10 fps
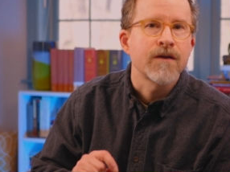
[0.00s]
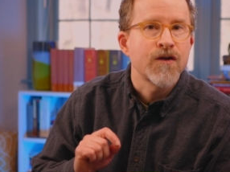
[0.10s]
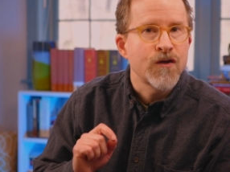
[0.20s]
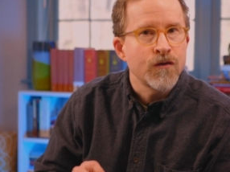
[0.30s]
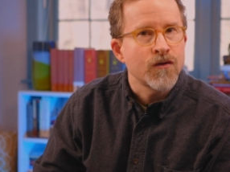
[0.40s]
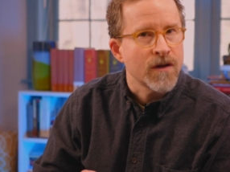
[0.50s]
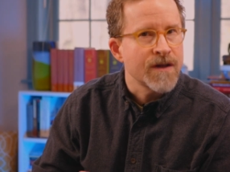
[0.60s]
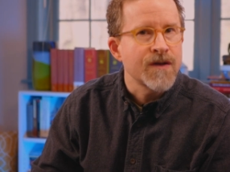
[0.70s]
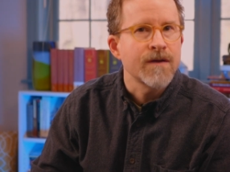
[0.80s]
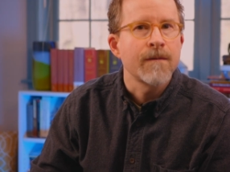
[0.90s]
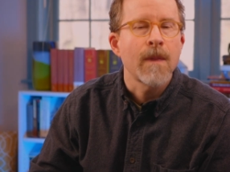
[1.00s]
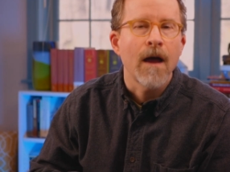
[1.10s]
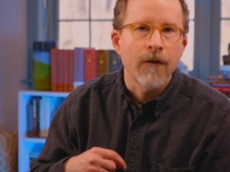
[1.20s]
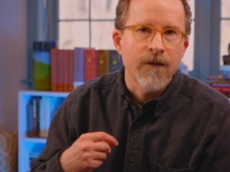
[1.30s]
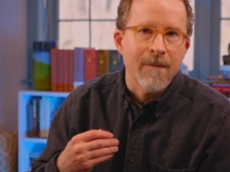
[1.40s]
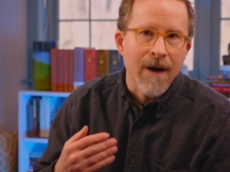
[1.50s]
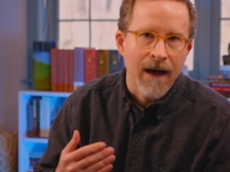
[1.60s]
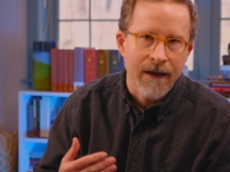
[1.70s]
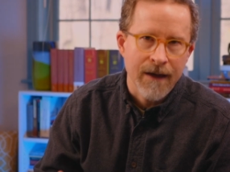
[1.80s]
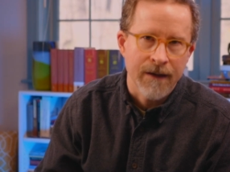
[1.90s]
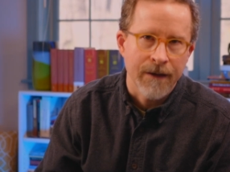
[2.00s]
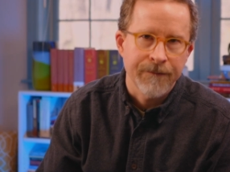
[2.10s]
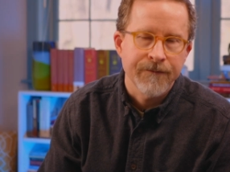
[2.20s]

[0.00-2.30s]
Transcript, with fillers: sutras of the Mahayana,